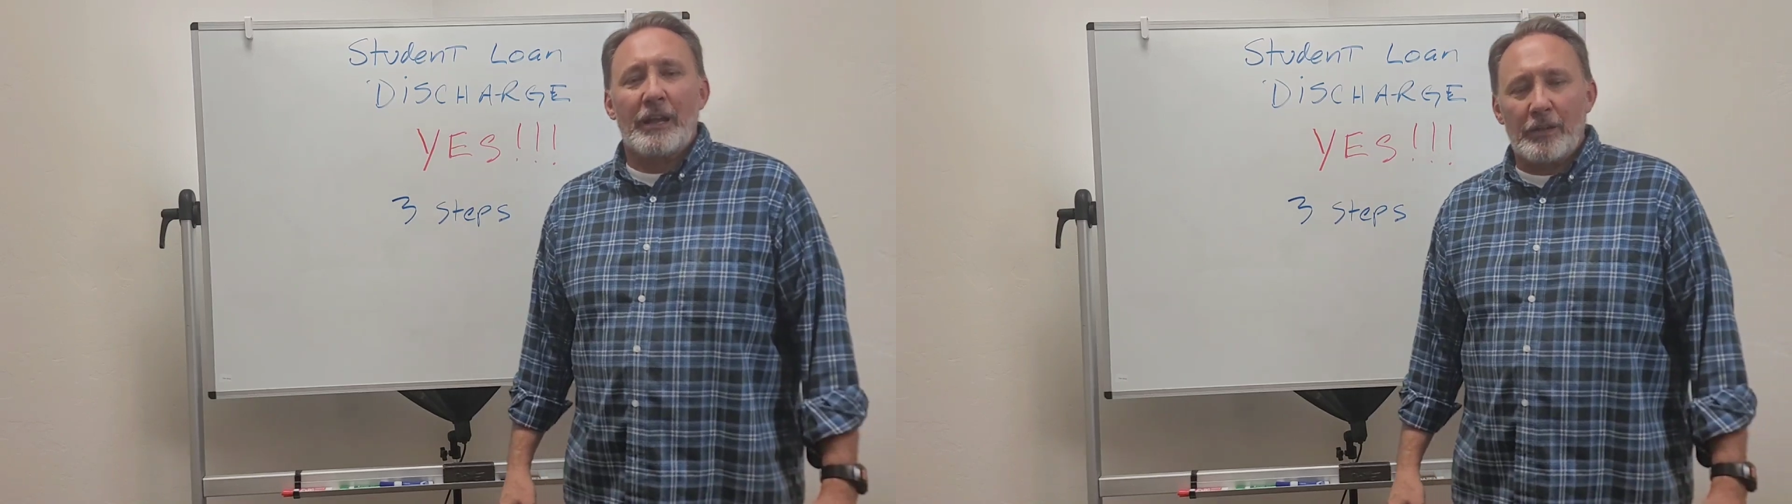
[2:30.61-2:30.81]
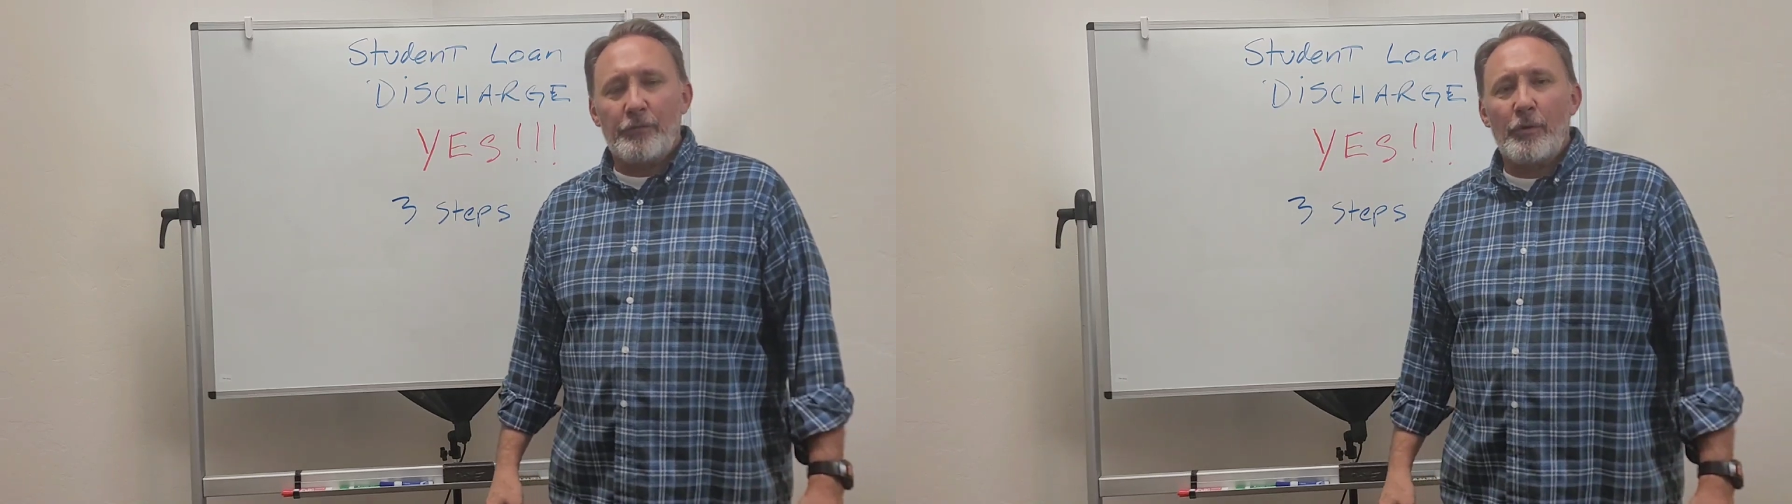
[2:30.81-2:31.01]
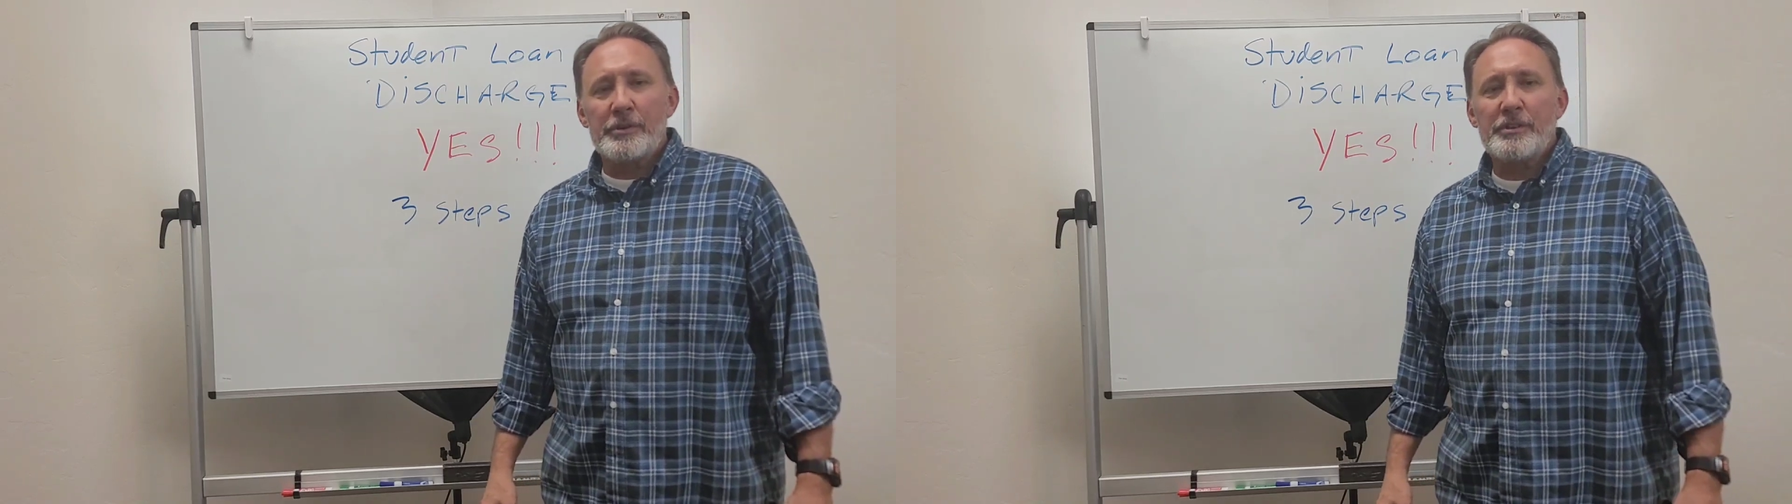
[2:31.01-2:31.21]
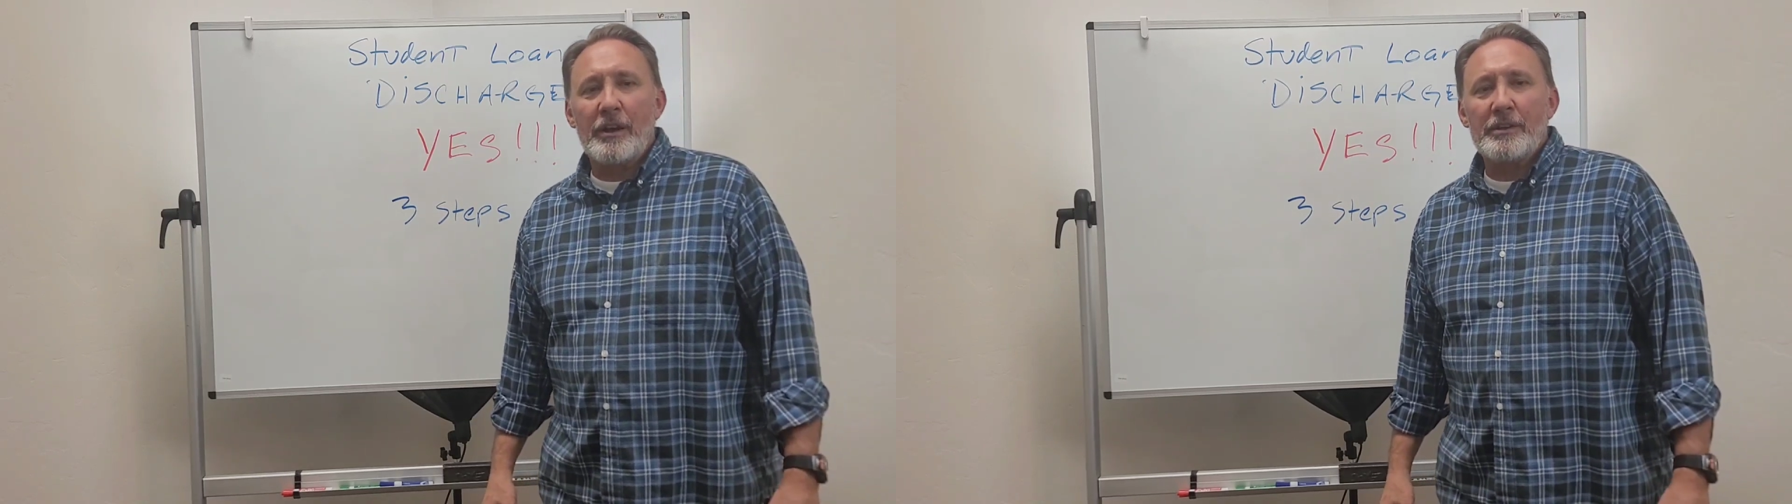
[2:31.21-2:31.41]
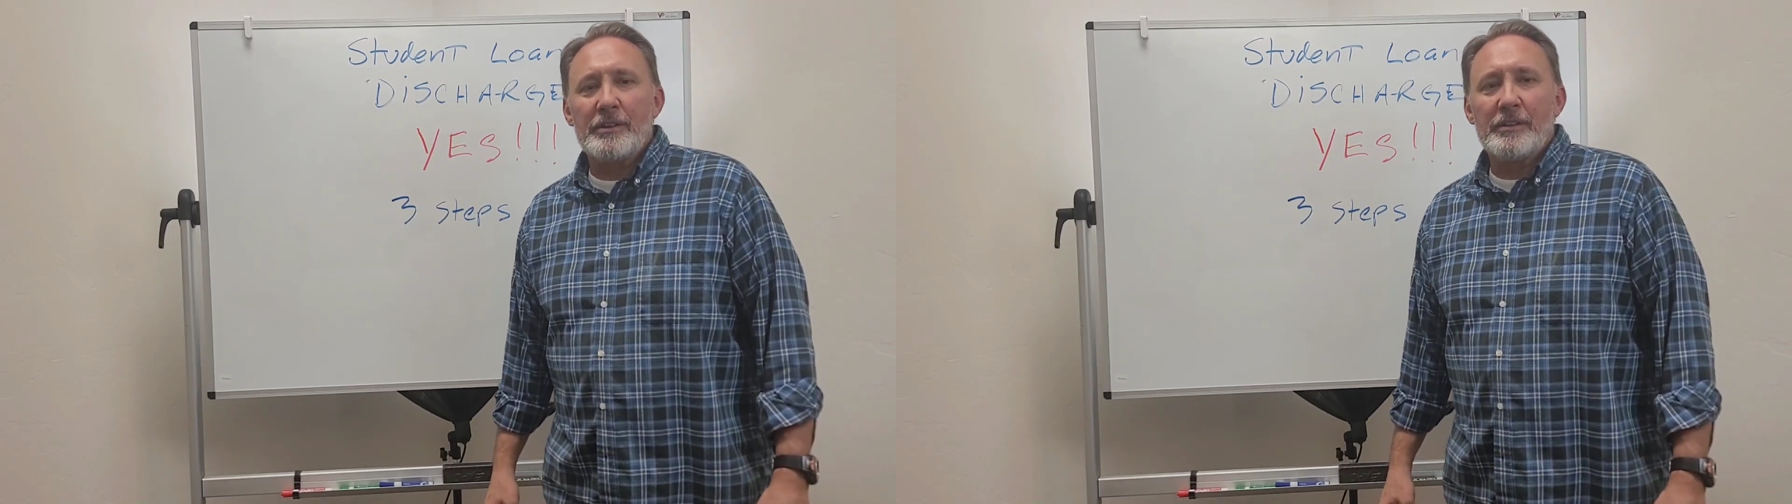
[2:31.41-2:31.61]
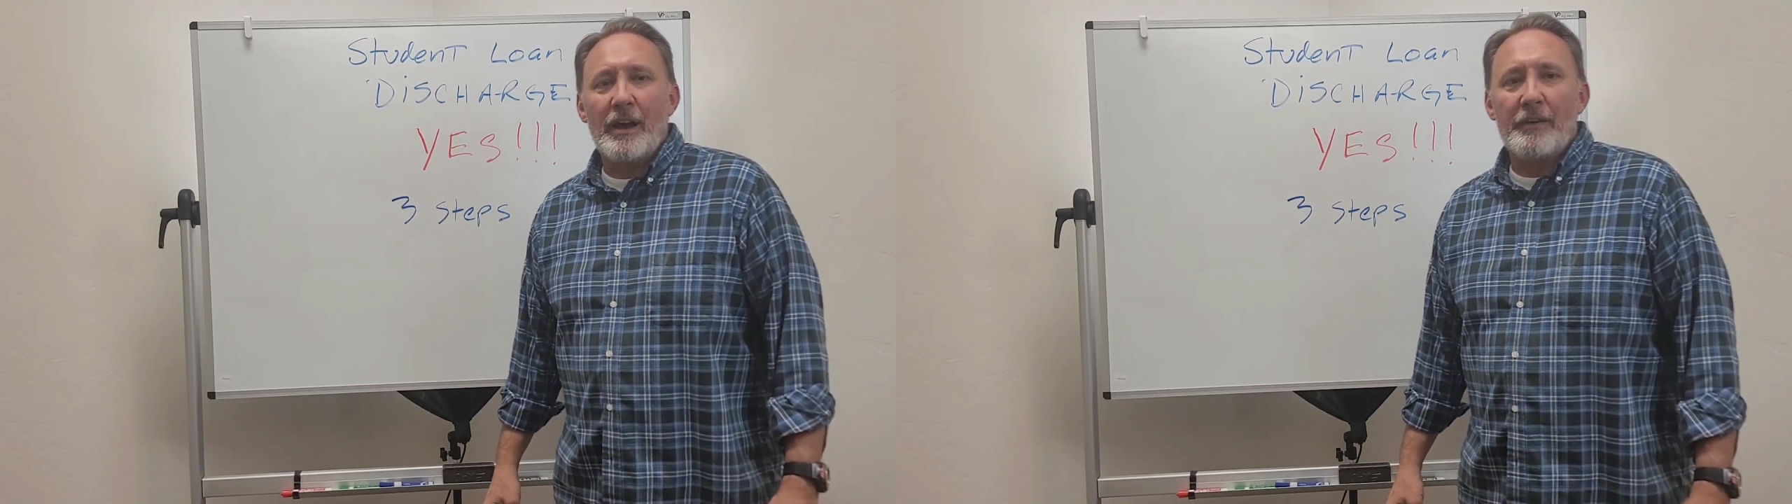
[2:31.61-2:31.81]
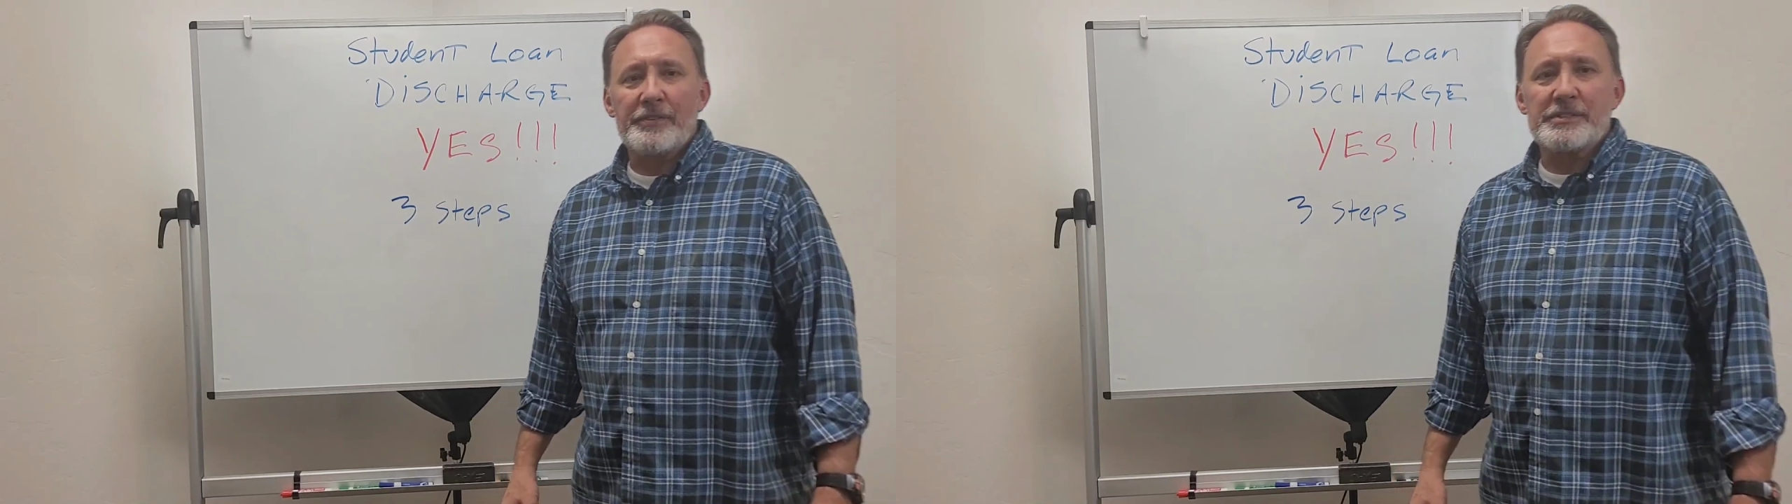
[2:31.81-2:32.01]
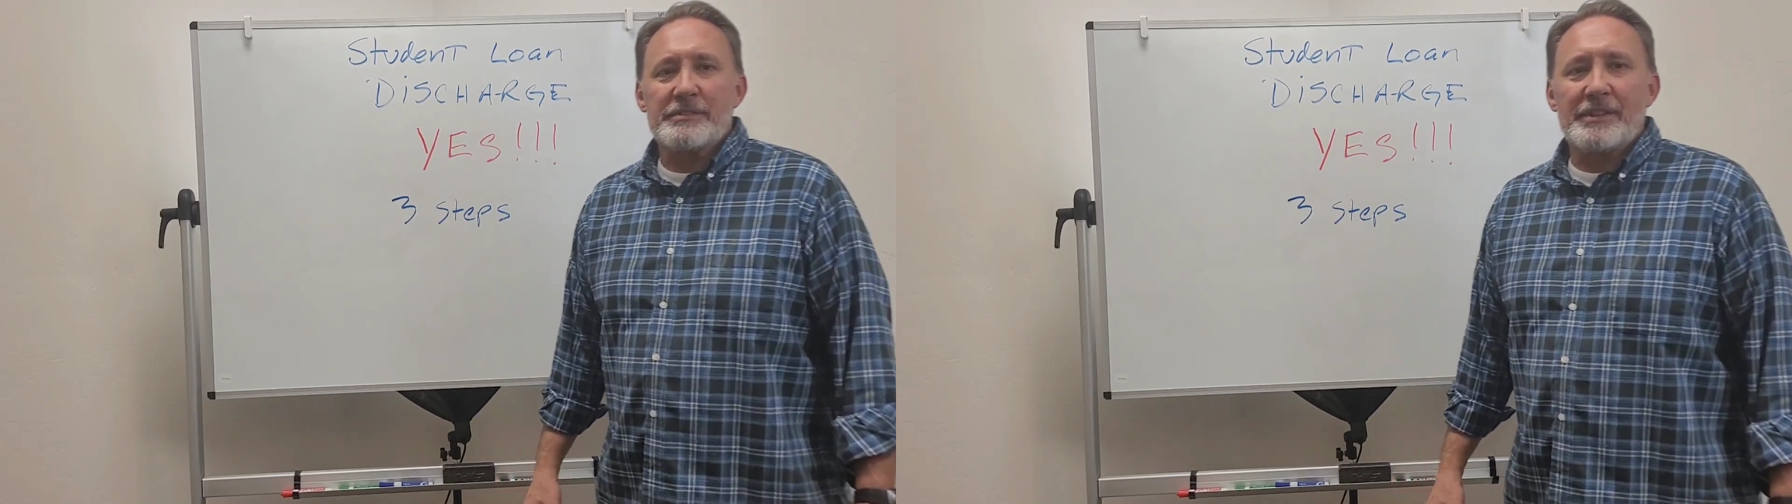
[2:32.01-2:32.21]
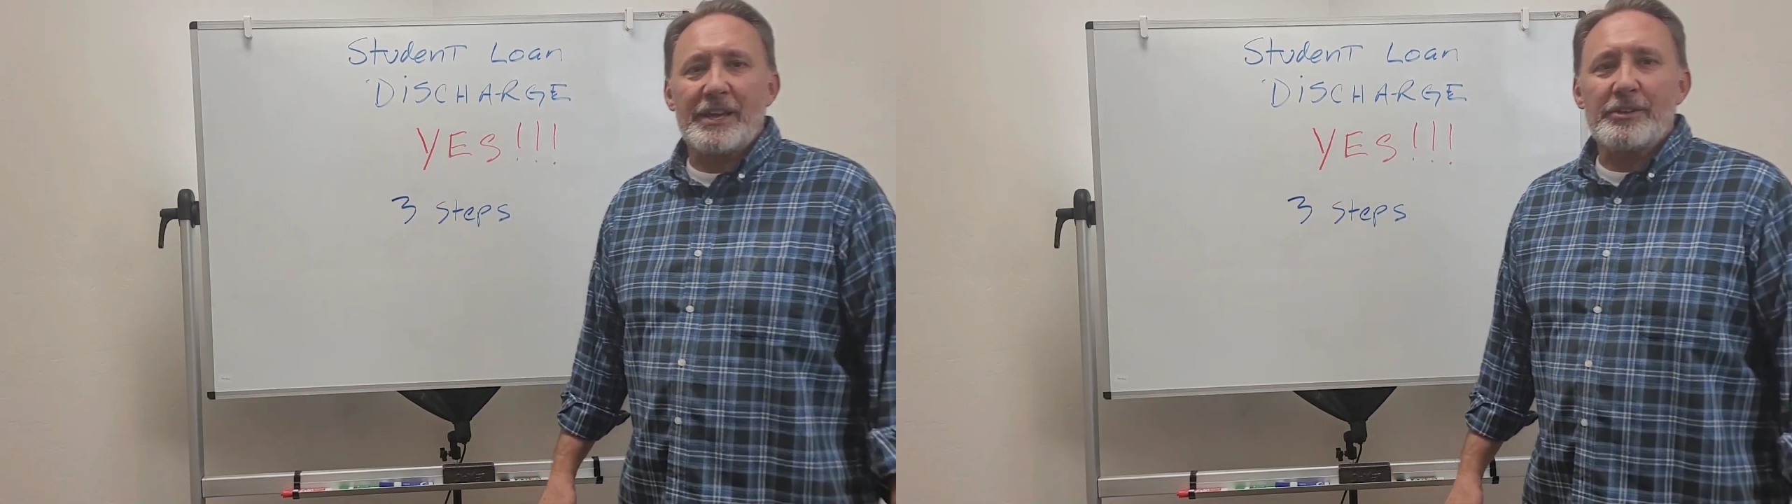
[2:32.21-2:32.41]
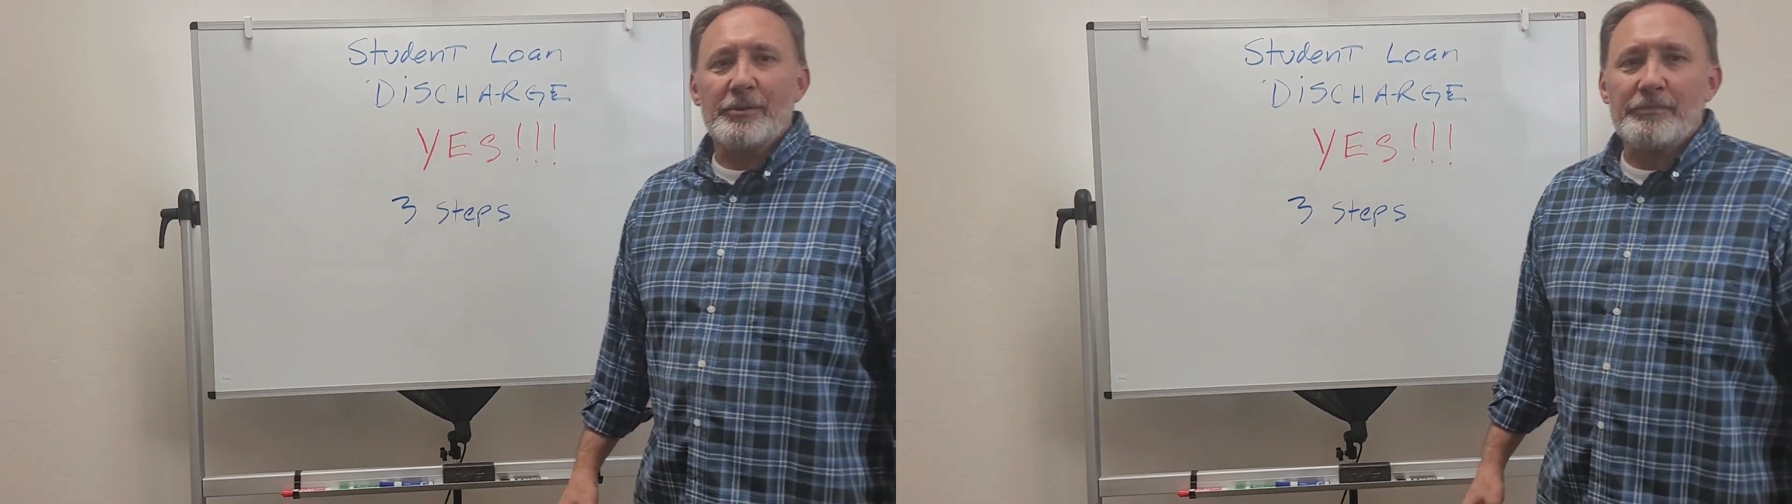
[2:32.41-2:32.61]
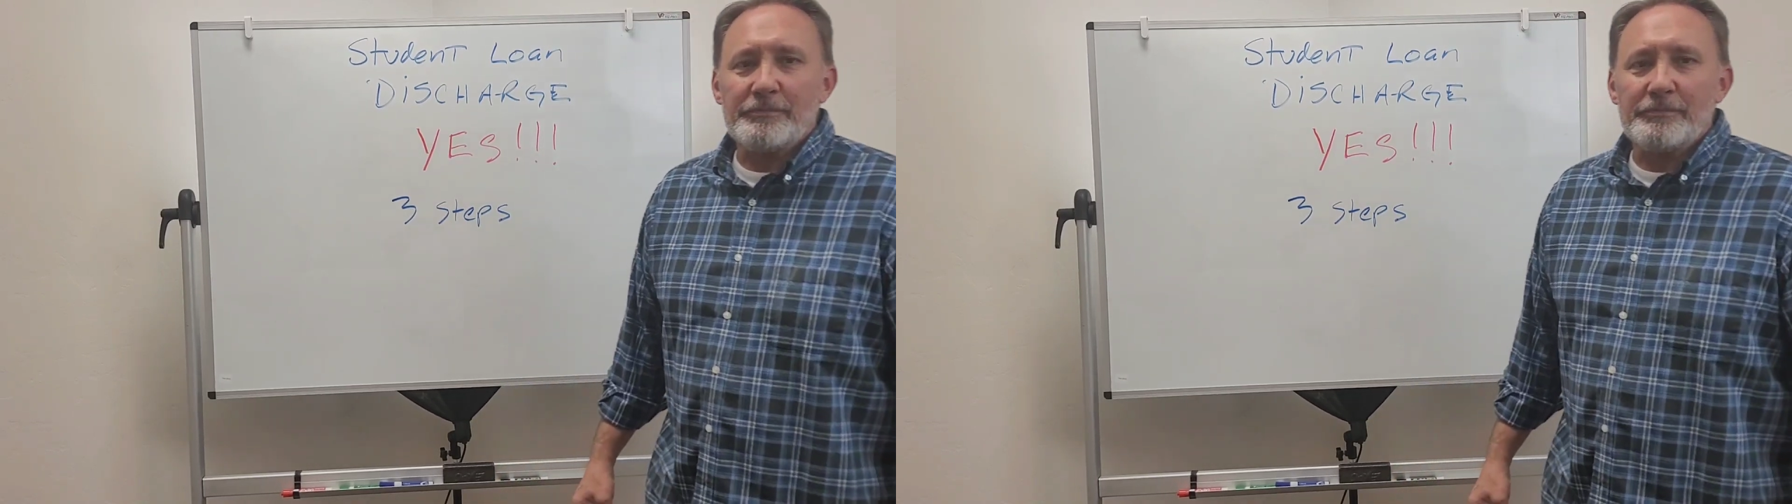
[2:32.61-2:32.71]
I look forward to talking to you in the office. Thank